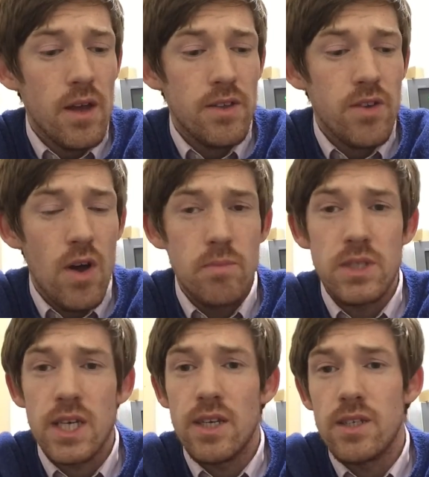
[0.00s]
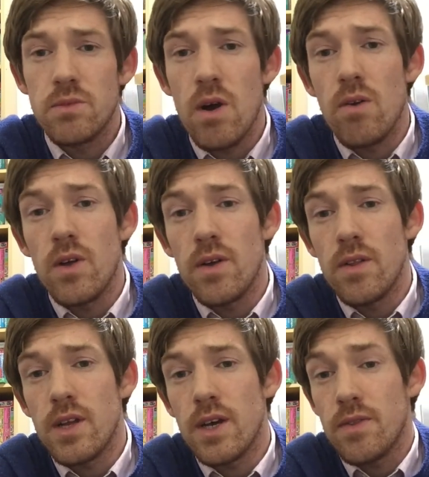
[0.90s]
time sink as well, at
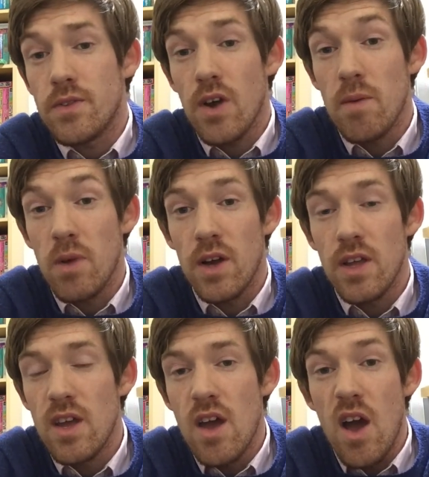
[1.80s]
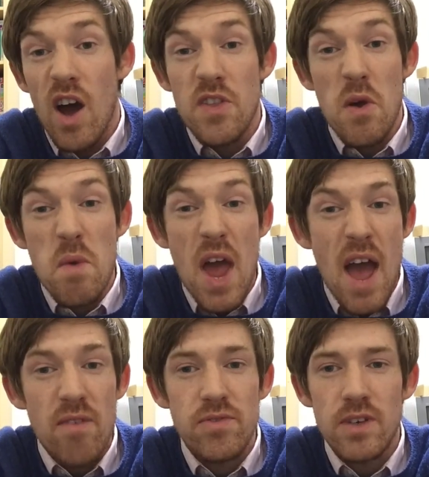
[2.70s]
the time that I don't
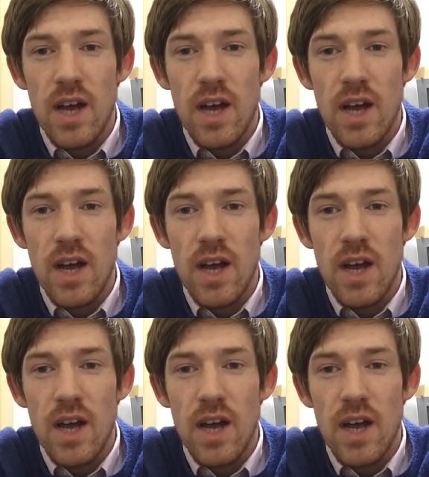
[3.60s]
have.